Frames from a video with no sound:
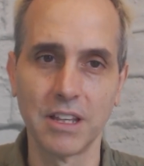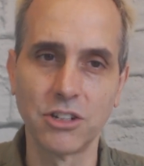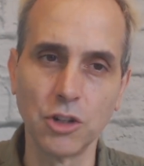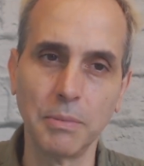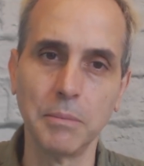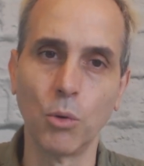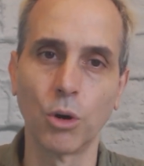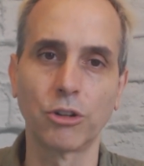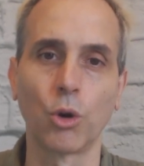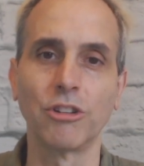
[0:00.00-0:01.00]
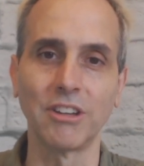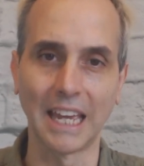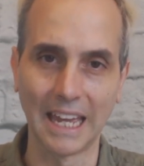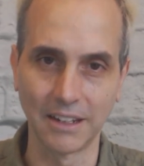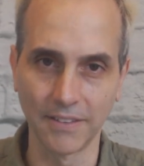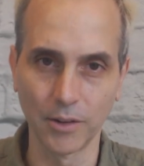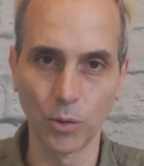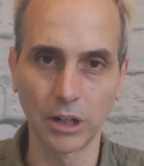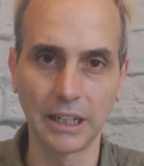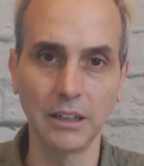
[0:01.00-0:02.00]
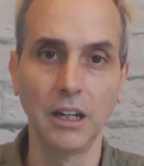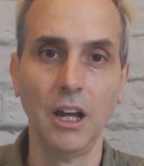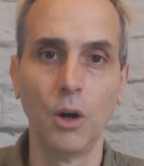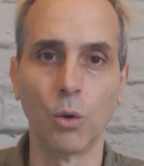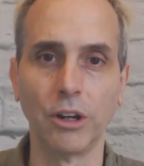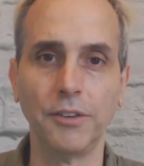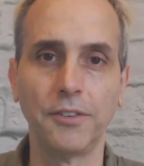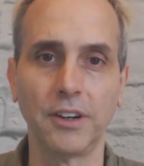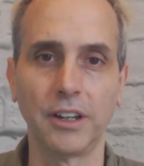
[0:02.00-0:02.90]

should be more towards the end of the workout where you